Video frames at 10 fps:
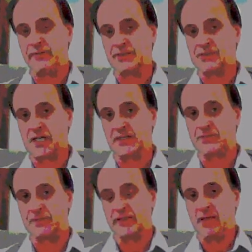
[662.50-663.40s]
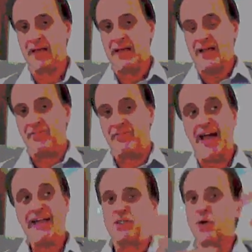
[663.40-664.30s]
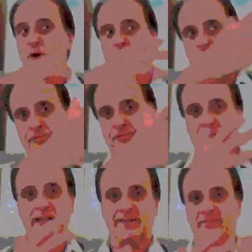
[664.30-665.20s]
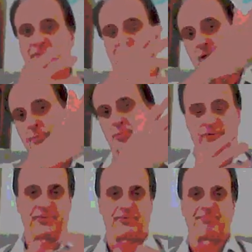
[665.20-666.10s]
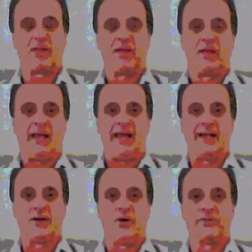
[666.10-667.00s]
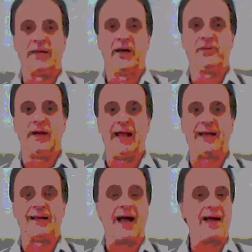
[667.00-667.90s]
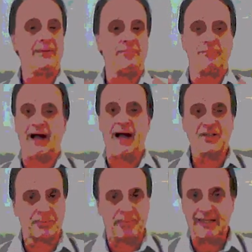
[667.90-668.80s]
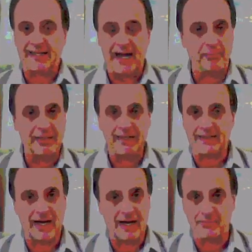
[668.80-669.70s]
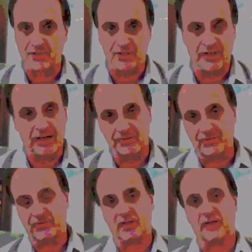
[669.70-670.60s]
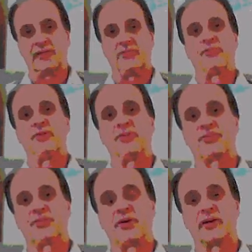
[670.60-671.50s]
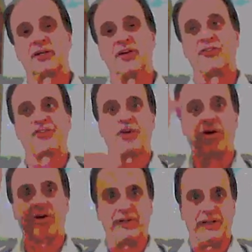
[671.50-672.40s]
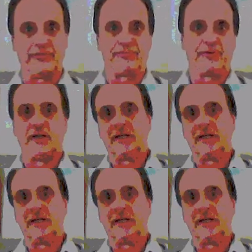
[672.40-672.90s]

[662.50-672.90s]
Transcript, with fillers: in this country. That's going to offend the liberals. And on the other hand, I speak out many times against this conservative